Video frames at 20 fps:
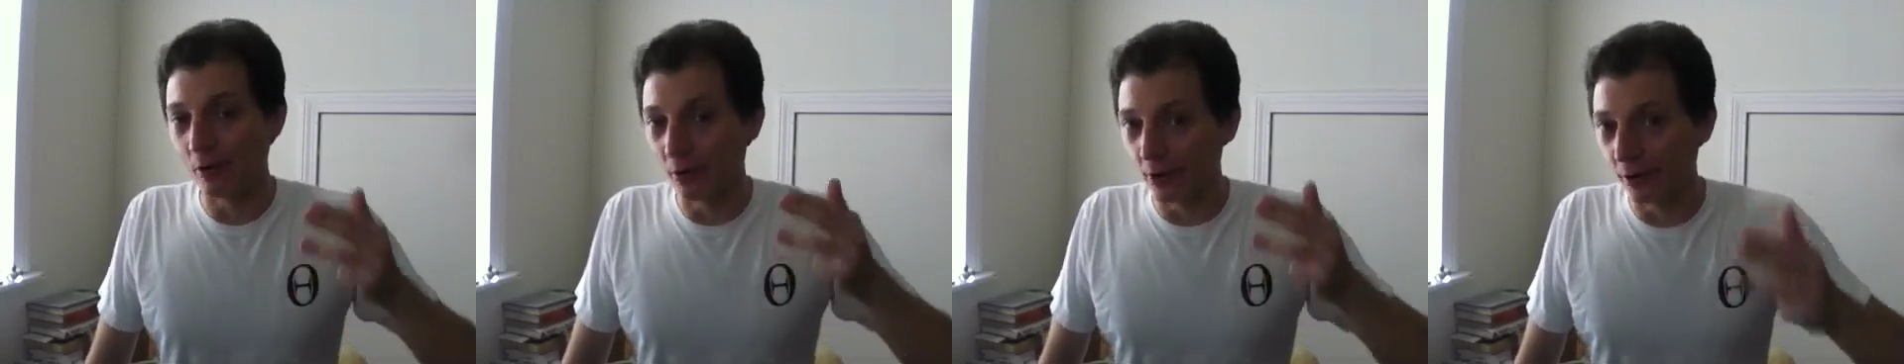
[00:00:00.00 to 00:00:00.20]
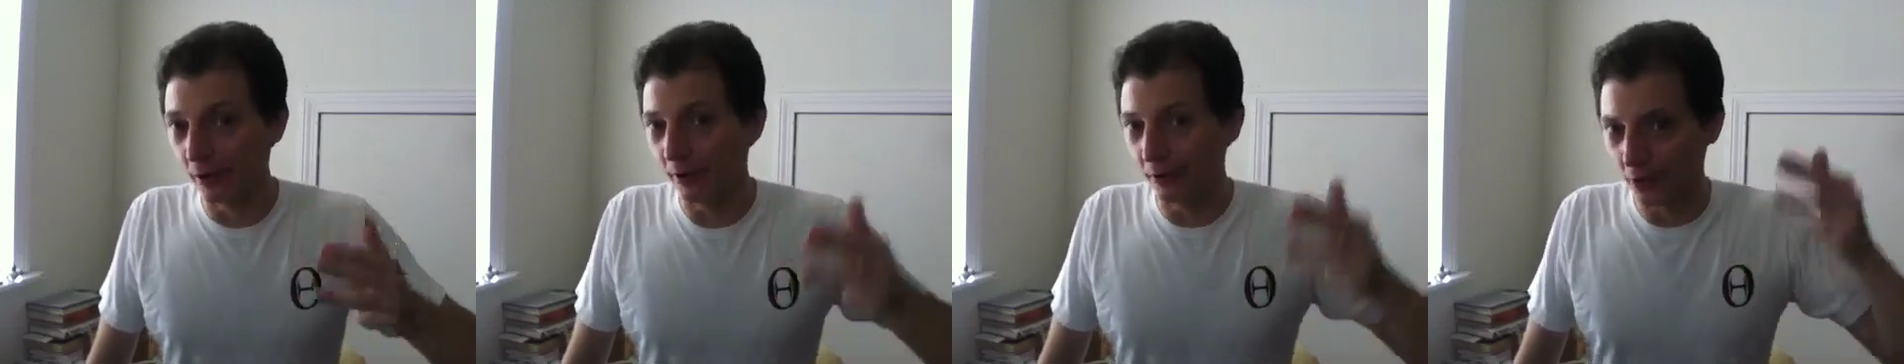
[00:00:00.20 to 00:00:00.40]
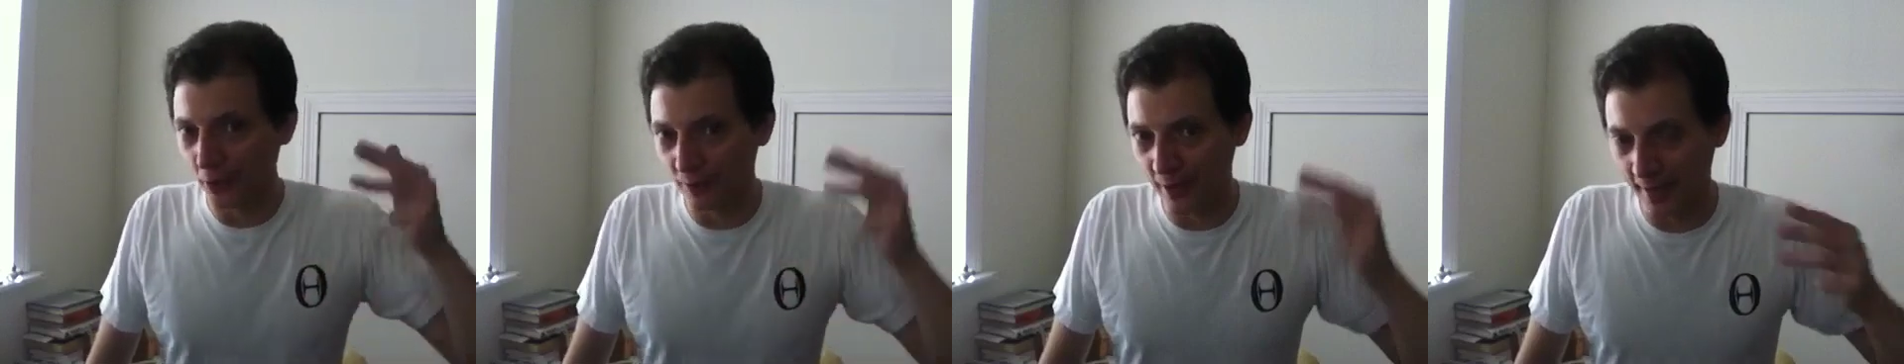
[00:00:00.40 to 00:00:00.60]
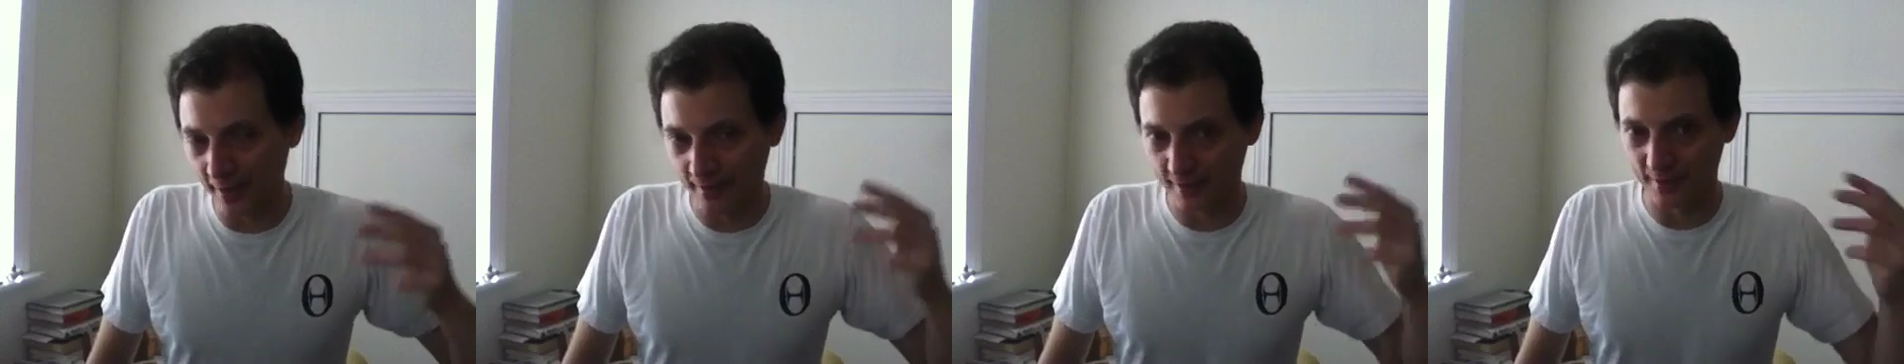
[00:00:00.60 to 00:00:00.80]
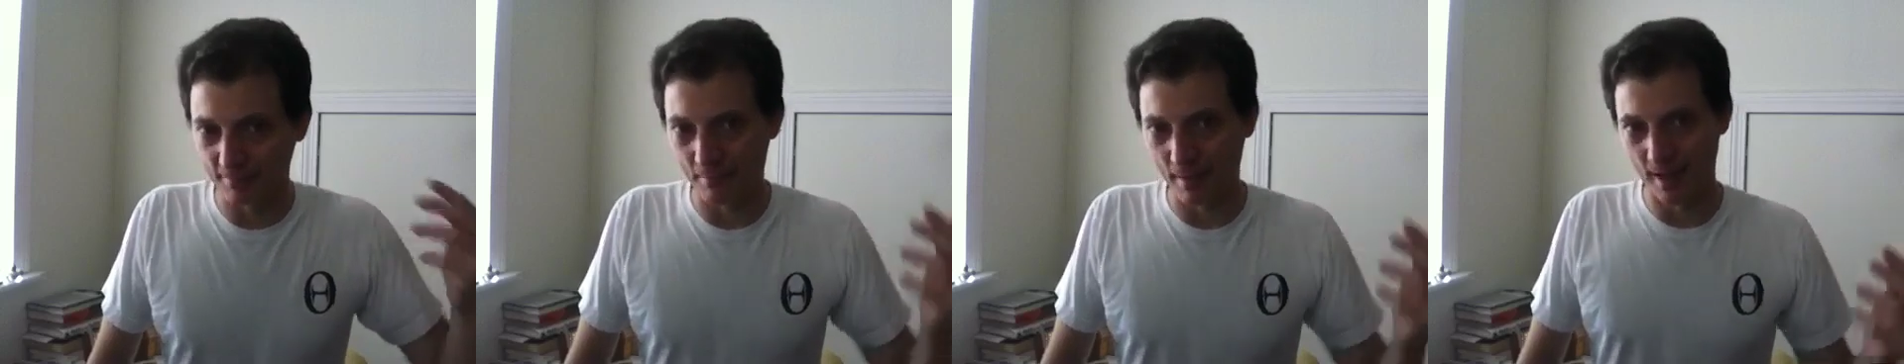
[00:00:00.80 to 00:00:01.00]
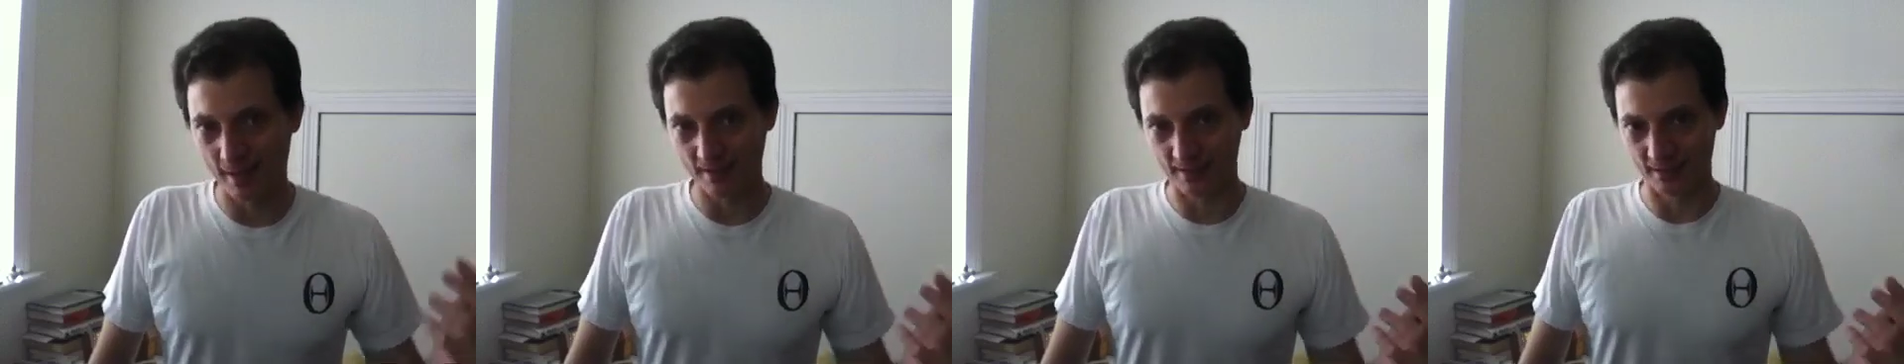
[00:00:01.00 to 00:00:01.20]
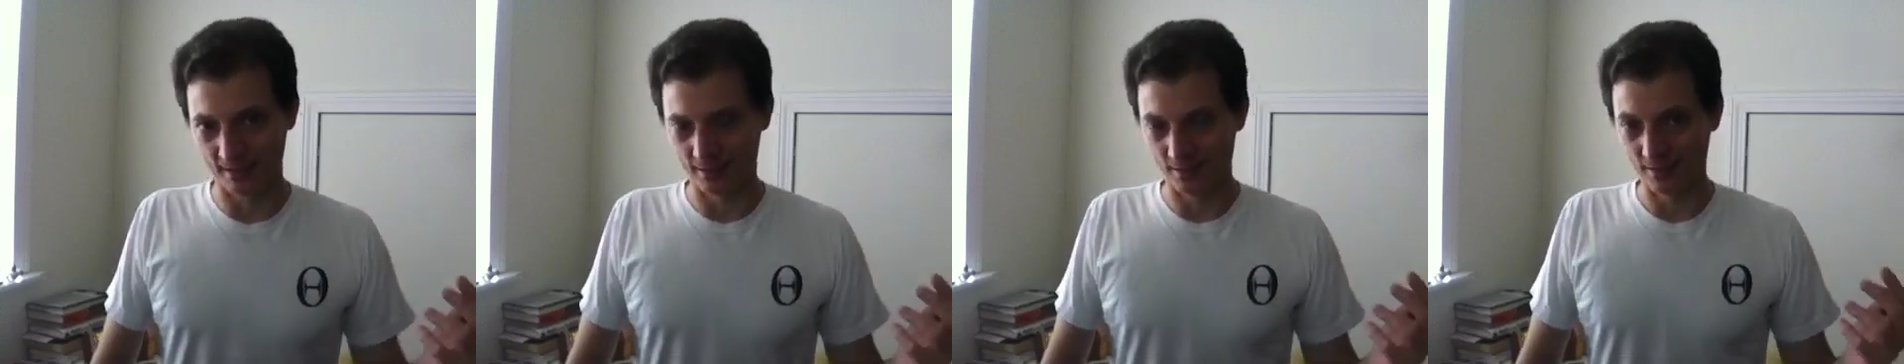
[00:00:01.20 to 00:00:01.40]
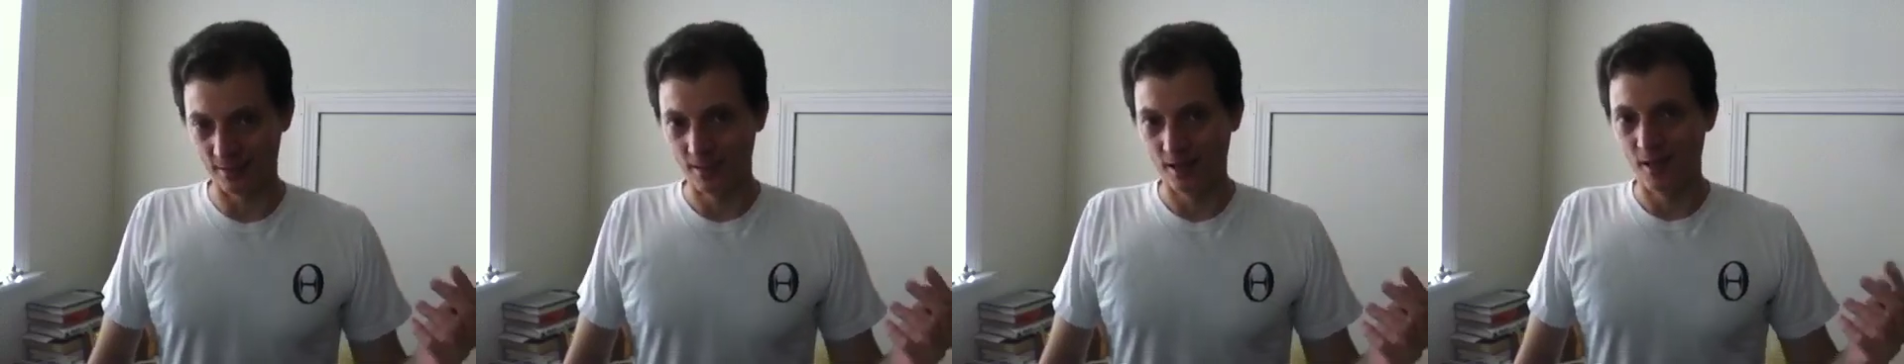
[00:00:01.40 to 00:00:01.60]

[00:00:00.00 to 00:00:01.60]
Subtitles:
earlier than expected?